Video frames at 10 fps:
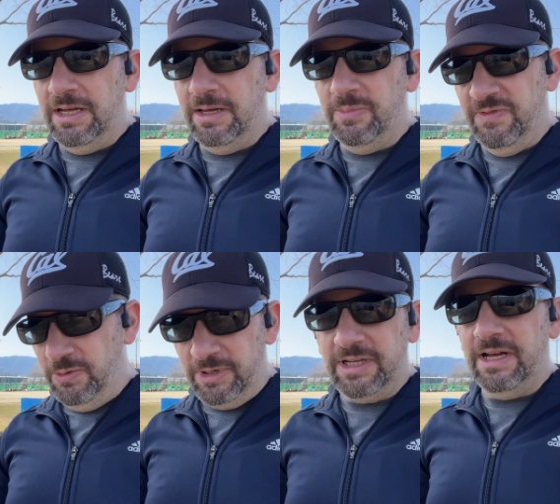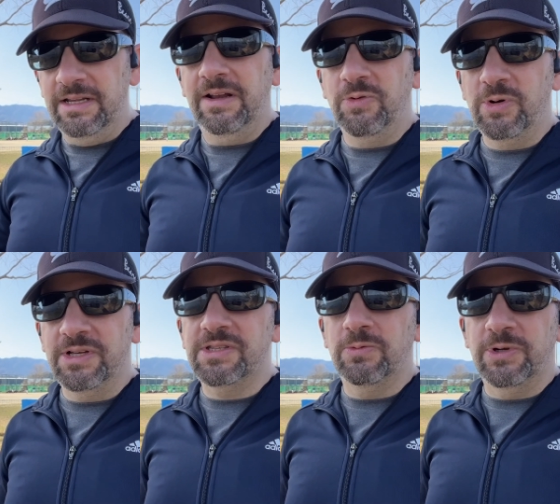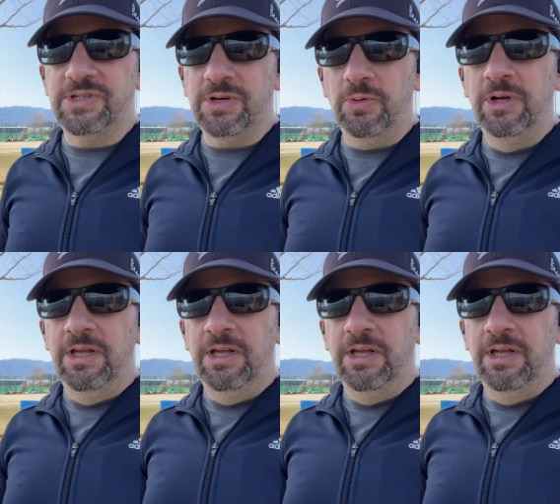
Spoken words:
before it got everywhere else in the world. So